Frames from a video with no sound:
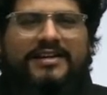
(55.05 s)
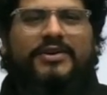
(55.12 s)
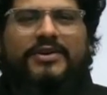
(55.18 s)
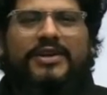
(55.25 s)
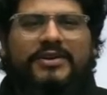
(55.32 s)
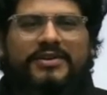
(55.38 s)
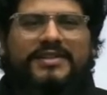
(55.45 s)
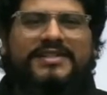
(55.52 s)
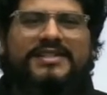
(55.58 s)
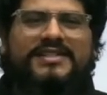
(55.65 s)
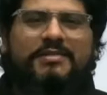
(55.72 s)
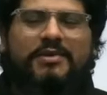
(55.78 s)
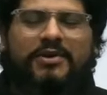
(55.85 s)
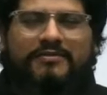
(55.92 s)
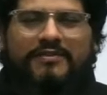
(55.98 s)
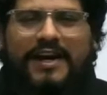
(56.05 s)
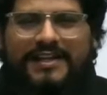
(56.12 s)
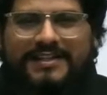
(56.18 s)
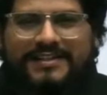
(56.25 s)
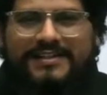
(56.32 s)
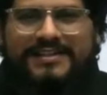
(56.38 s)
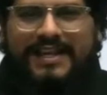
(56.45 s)
going to discuss about
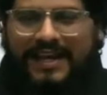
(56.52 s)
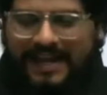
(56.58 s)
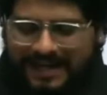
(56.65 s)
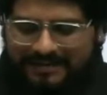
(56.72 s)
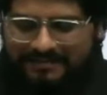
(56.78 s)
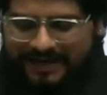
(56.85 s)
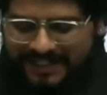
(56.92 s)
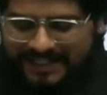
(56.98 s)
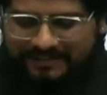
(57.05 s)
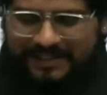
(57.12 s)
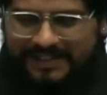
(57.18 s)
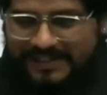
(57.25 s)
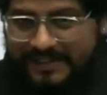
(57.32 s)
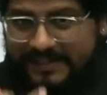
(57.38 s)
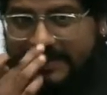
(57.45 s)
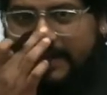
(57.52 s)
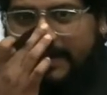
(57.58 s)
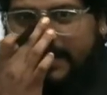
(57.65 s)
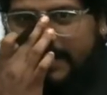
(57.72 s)
factors and multiples.